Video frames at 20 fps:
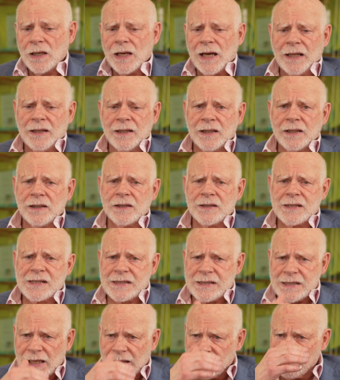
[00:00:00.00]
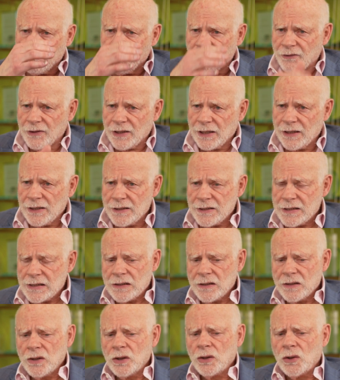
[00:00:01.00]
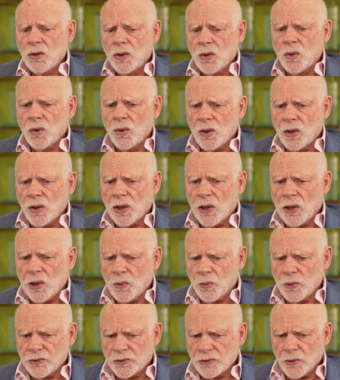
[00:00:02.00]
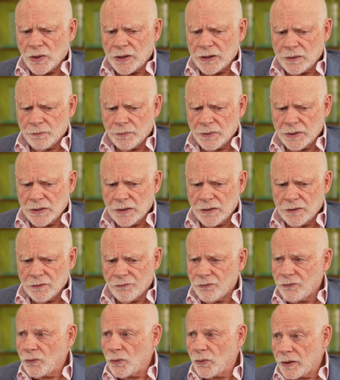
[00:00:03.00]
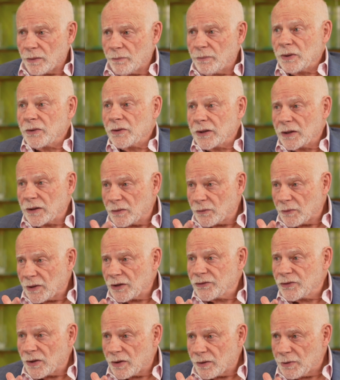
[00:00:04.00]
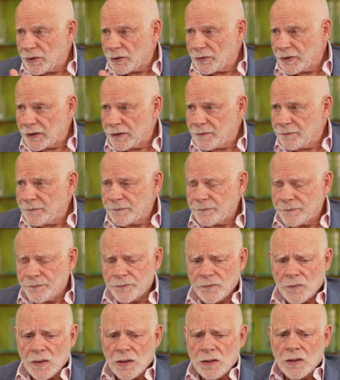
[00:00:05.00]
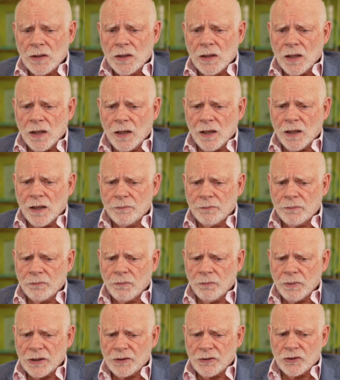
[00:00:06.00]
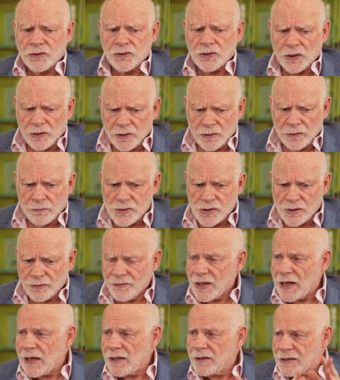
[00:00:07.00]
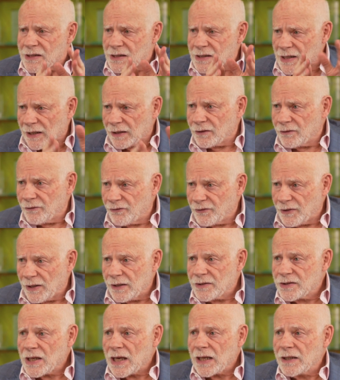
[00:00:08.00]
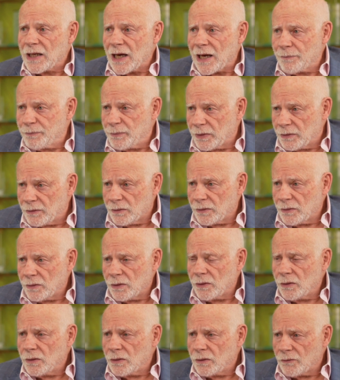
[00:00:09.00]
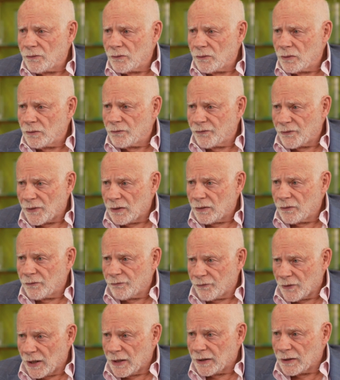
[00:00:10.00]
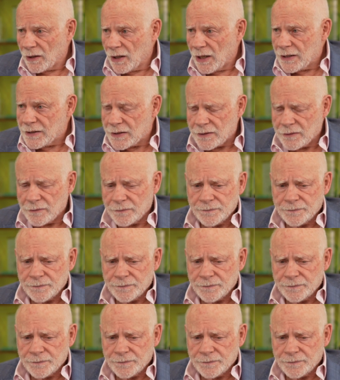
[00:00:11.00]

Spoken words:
And then the second phase was going to be for the building and the rest of the building. But the terms of that second phase had not been finalized.